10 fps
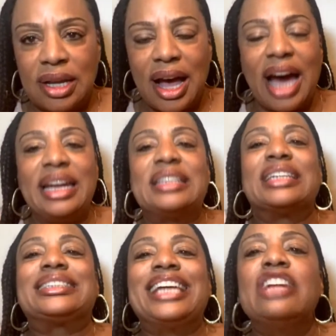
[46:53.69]
I need to
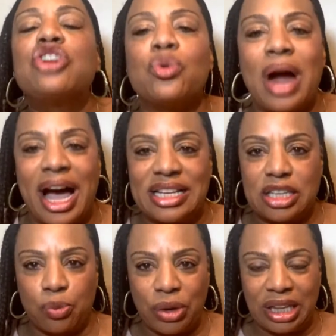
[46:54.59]
tenderize
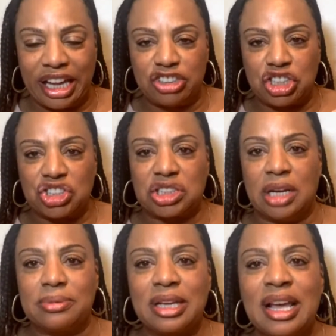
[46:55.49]
some
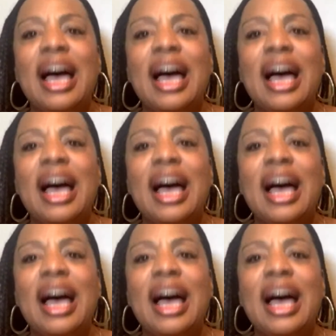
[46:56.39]
relationships.